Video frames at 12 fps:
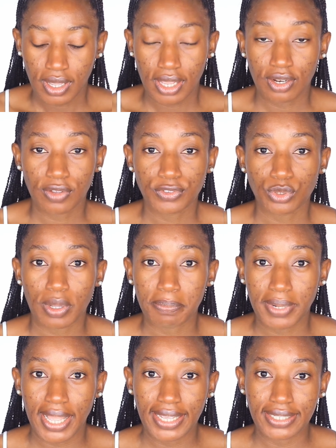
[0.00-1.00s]
I love to
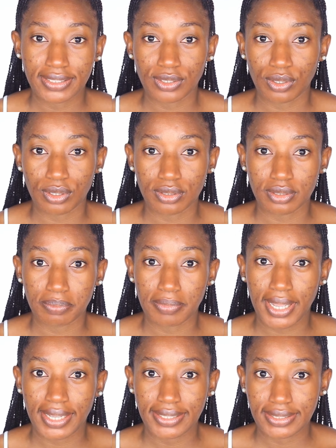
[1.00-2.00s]
apply it on
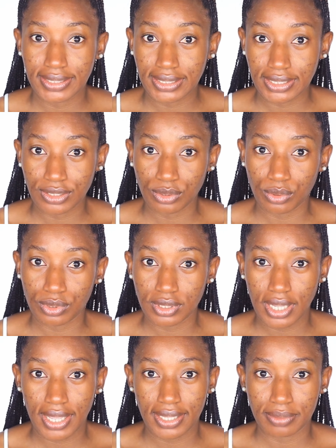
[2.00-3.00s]
my T-zone
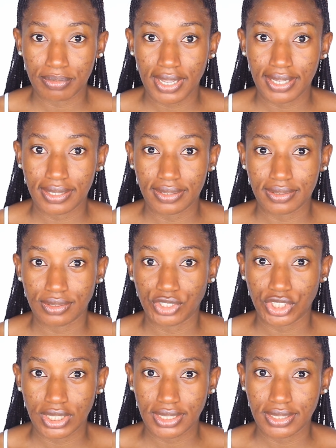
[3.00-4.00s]
and my
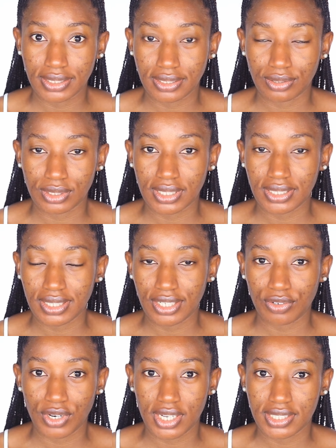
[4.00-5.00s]
cheeks. Those are the
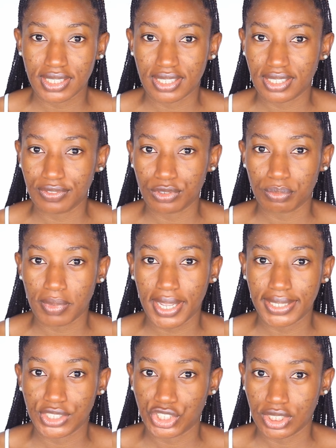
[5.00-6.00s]
areas, and even
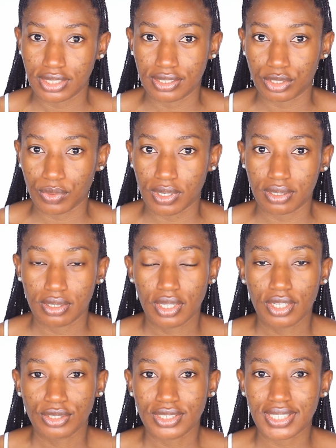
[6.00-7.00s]
my chin as well.
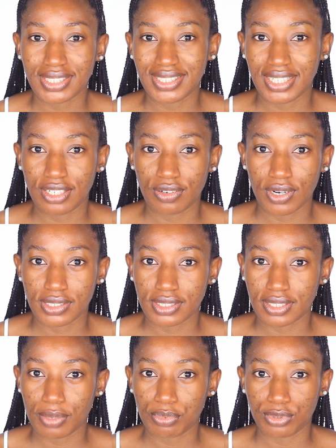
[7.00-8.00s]
Those are the areas
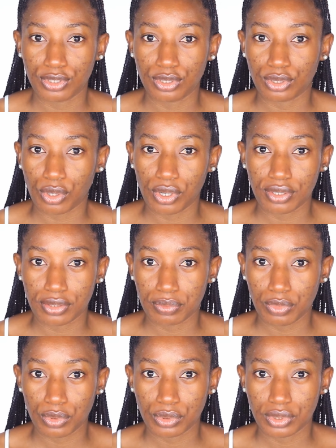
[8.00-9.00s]
that I produce oil the
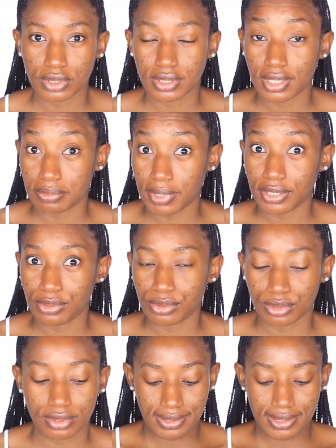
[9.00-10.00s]
most, and my nose.